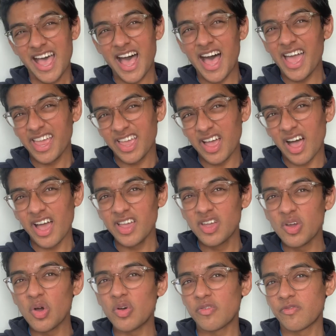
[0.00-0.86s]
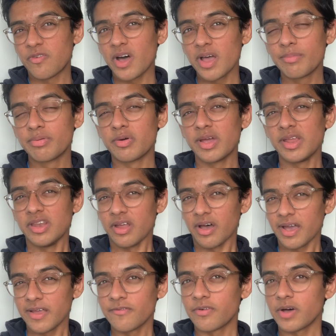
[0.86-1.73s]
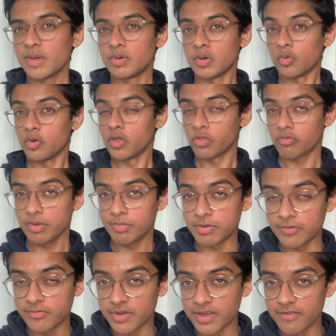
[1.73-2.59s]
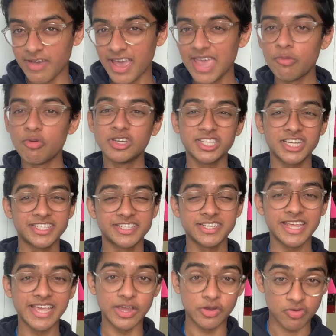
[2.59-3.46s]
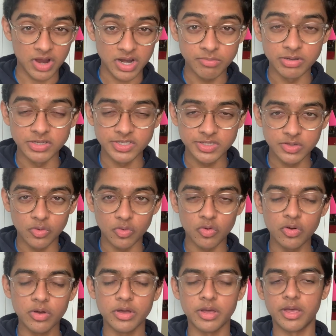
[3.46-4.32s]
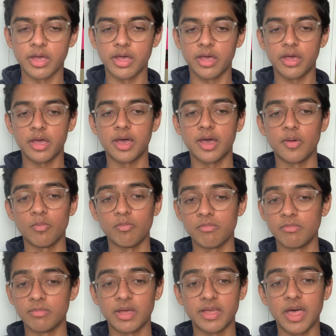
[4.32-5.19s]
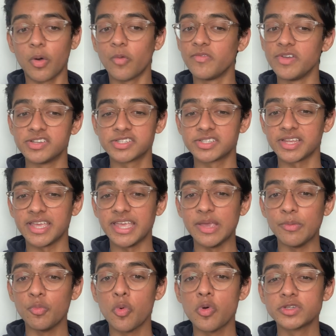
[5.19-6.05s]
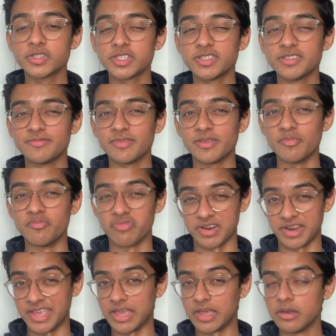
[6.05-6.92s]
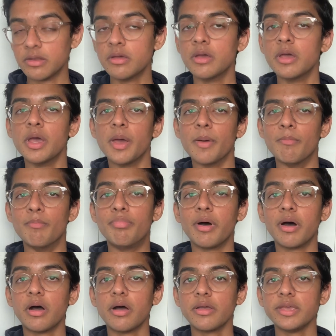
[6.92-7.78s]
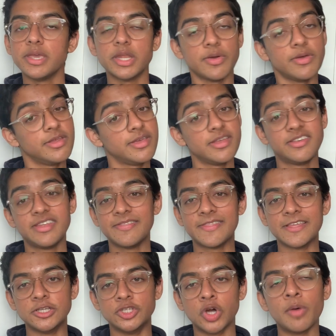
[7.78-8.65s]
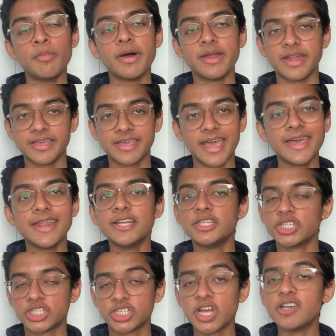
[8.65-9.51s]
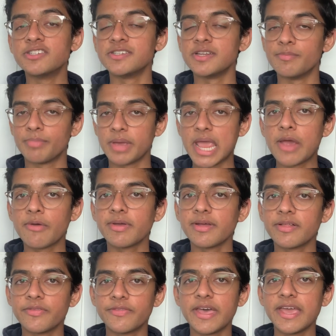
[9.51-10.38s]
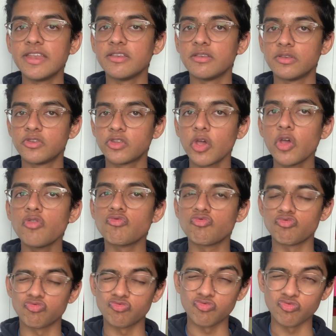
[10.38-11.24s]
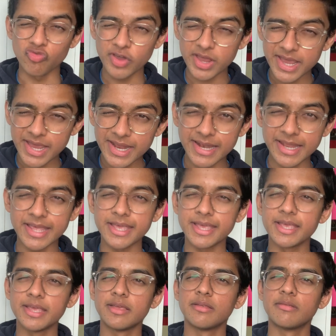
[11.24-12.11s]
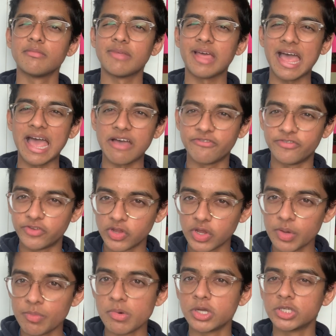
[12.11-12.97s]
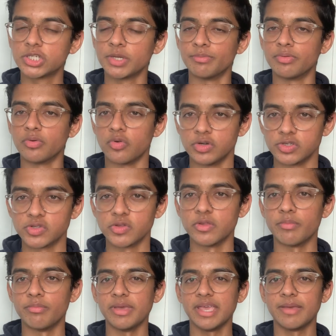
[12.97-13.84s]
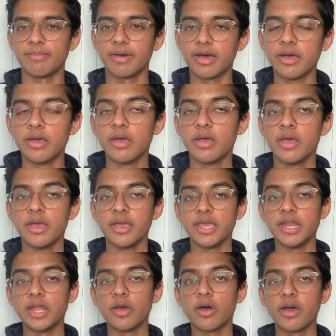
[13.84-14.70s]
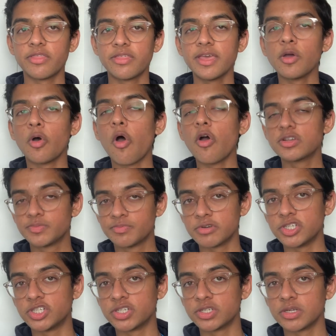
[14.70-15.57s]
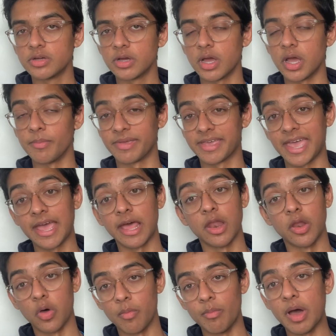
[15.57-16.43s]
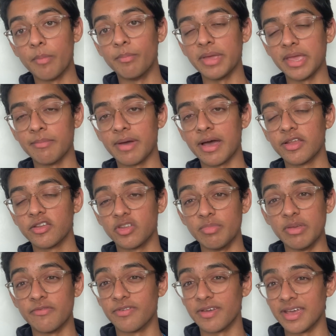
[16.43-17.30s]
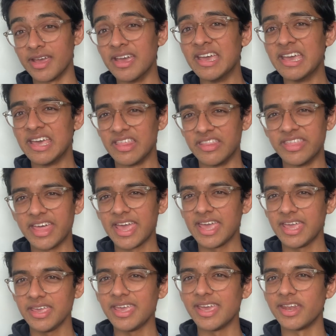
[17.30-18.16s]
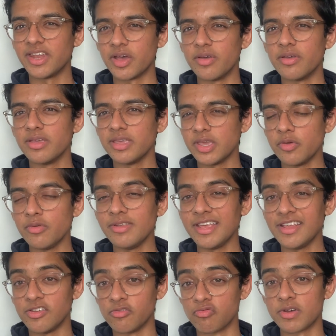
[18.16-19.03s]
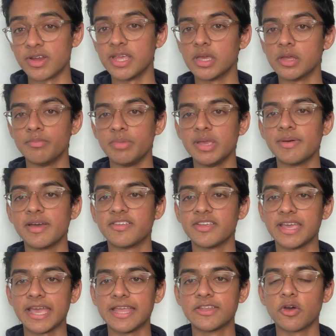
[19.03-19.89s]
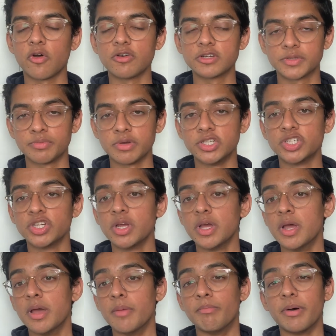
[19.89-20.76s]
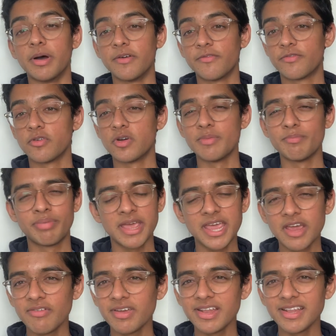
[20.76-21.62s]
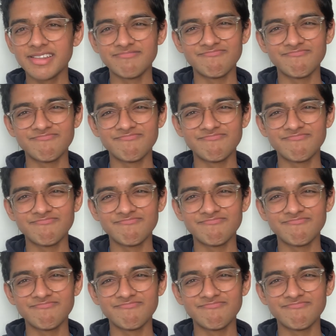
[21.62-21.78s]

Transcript: I got 5.9, 5.1 and 3.5A, which isn't an incredible score. Obviously, it wasn't brilliant, but, you know, it did the job. And again, it just shows an Imperial, they don't really have too much importance on the BMAT. You know, I think Oxbridge care a lot about BMAT, to be fair. They, you know, you need a really good BMAT to get into Oxbridge. But for Imperial,